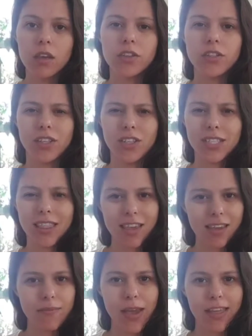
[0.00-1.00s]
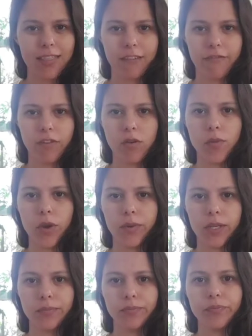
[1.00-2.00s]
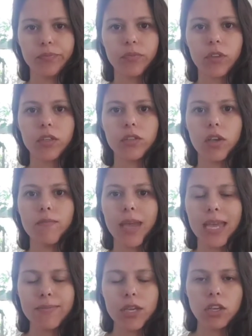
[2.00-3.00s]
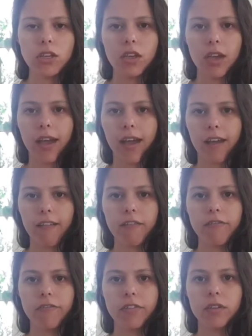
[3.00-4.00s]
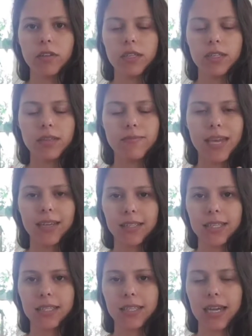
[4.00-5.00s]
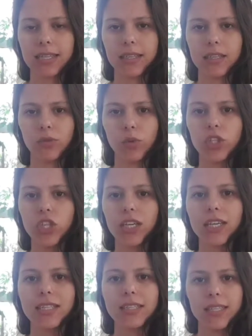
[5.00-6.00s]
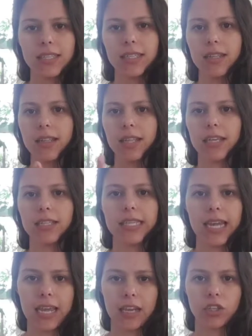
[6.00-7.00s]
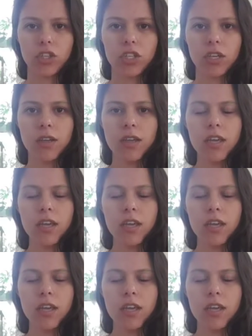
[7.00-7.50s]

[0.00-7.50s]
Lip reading: So just think about that for a moment. So maybe you have some exercises which you consistently teach.